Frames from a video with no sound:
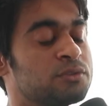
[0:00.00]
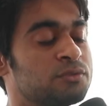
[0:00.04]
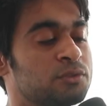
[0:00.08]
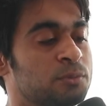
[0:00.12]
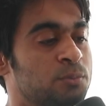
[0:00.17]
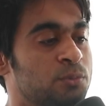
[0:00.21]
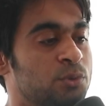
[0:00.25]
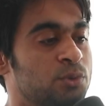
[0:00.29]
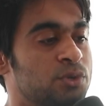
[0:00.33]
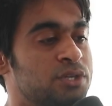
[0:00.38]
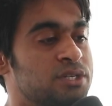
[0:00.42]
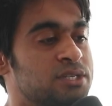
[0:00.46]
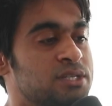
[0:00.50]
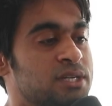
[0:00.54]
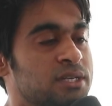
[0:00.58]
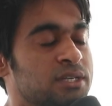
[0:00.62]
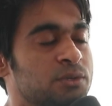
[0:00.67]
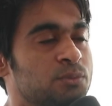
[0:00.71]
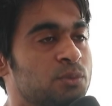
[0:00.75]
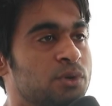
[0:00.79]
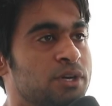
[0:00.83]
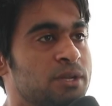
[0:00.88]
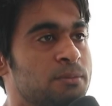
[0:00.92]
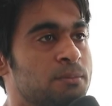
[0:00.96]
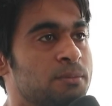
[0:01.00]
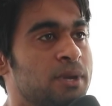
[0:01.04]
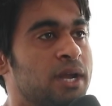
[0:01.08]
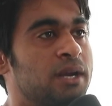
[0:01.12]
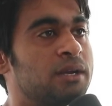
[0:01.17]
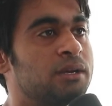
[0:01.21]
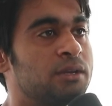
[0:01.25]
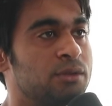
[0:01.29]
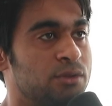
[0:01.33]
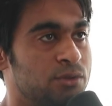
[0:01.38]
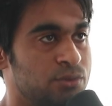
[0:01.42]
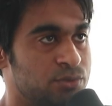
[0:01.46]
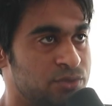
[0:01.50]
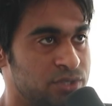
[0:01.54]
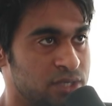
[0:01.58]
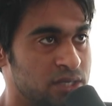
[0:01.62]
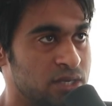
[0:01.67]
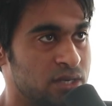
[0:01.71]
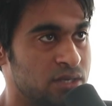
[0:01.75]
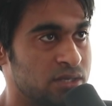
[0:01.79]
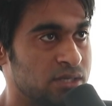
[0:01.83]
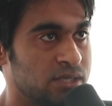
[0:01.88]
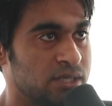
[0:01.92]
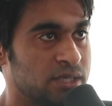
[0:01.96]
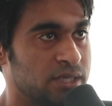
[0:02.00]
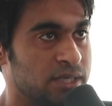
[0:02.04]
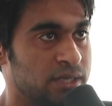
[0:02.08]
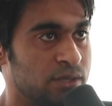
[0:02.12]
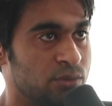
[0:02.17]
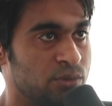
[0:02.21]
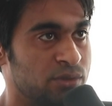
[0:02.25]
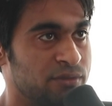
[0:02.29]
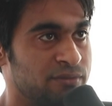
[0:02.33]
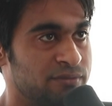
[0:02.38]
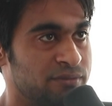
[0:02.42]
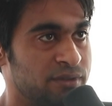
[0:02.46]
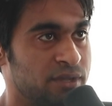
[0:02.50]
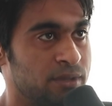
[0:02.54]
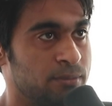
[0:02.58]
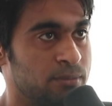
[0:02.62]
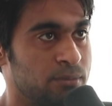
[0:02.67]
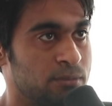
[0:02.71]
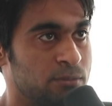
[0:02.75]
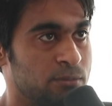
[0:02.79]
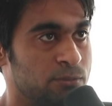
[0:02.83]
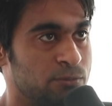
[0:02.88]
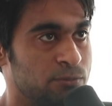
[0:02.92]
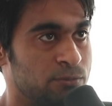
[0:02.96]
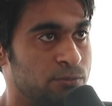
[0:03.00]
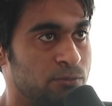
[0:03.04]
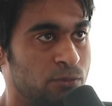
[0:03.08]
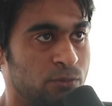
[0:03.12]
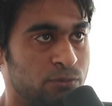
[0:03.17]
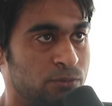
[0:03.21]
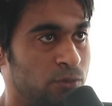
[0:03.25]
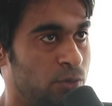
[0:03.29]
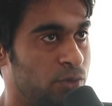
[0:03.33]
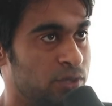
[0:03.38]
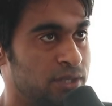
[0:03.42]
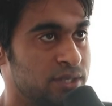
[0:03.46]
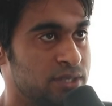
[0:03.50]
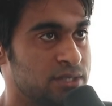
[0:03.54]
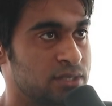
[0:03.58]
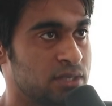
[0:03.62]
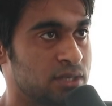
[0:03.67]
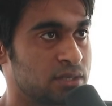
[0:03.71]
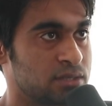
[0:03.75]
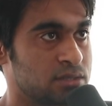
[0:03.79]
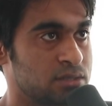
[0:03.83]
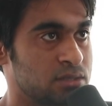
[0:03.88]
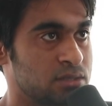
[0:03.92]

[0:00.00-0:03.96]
So because of the poor standard, what impact do you see currently on the web of all these